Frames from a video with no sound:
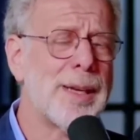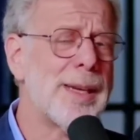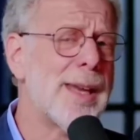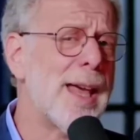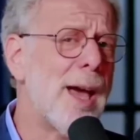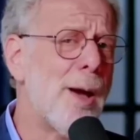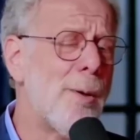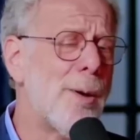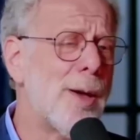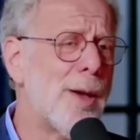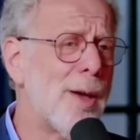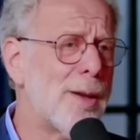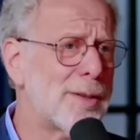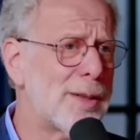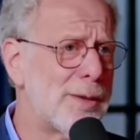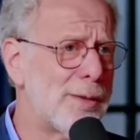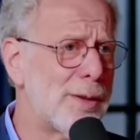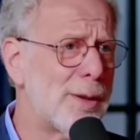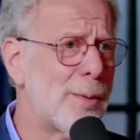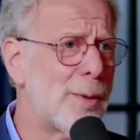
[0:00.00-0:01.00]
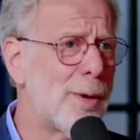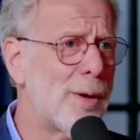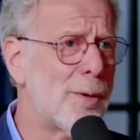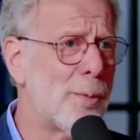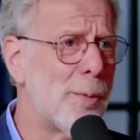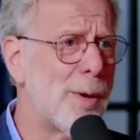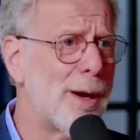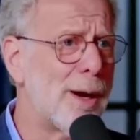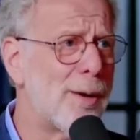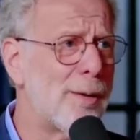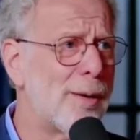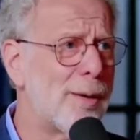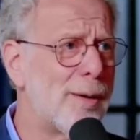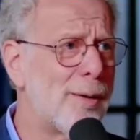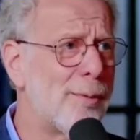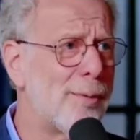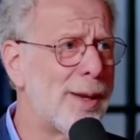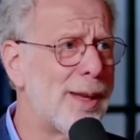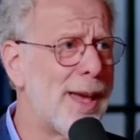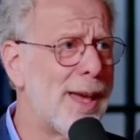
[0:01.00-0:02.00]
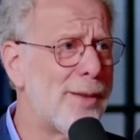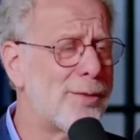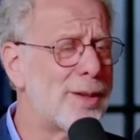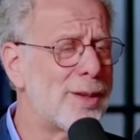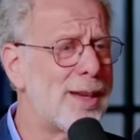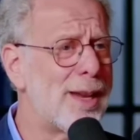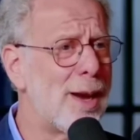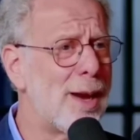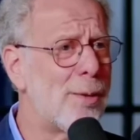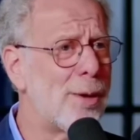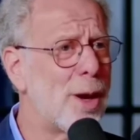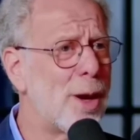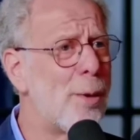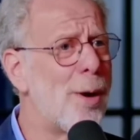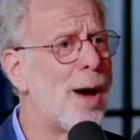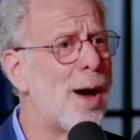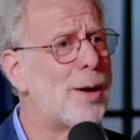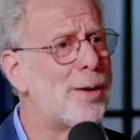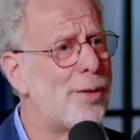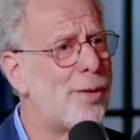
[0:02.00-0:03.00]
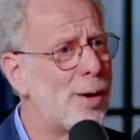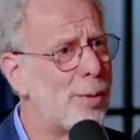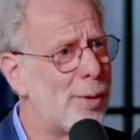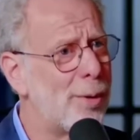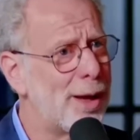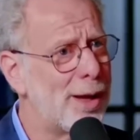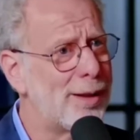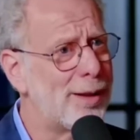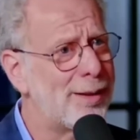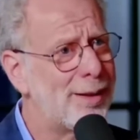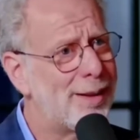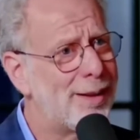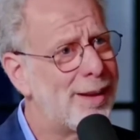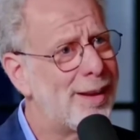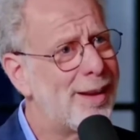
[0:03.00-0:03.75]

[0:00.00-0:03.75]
now we also live in a world where we have to now go out of our way